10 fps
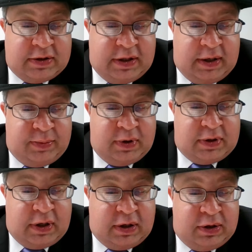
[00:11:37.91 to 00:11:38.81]
there's not much
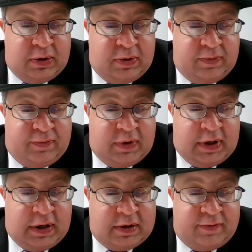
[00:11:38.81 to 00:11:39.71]
I can do for
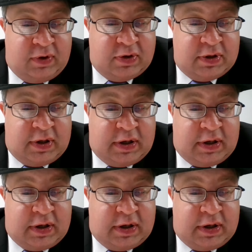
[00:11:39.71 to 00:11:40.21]
that as far as